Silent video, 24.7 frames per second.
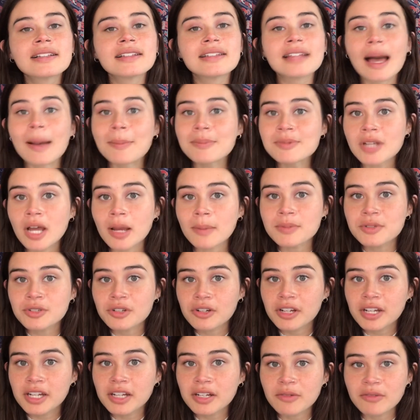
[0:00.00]
laptop
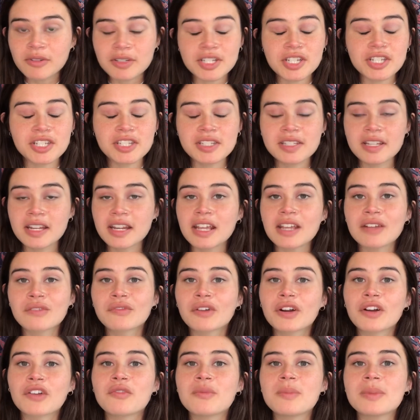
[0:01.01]
screen, which is sitting in
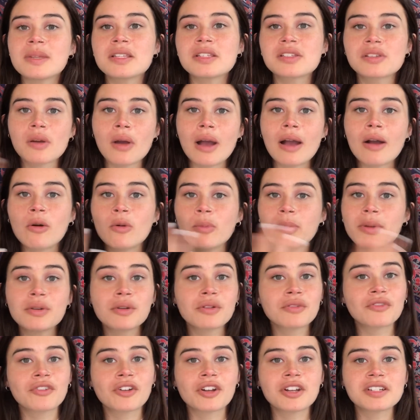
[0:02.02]
front of me, so I will be
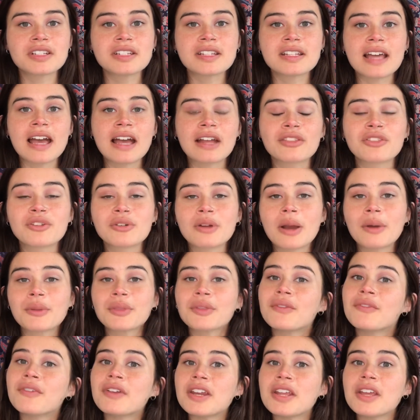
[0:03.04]
referring to that
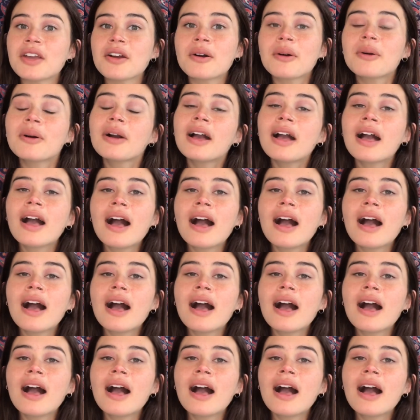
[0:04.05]
throughout the video.